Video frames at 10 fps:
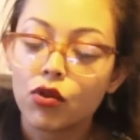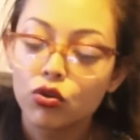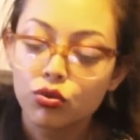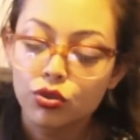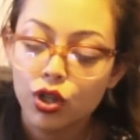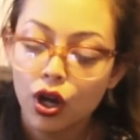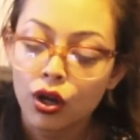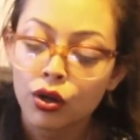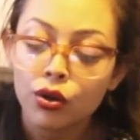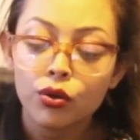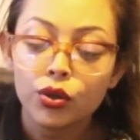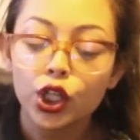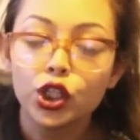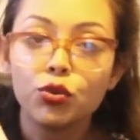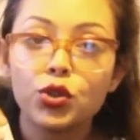Model's Own
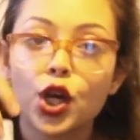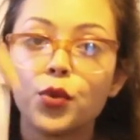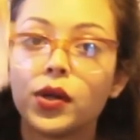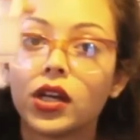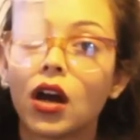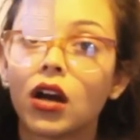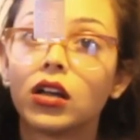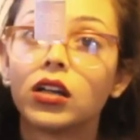Utopia.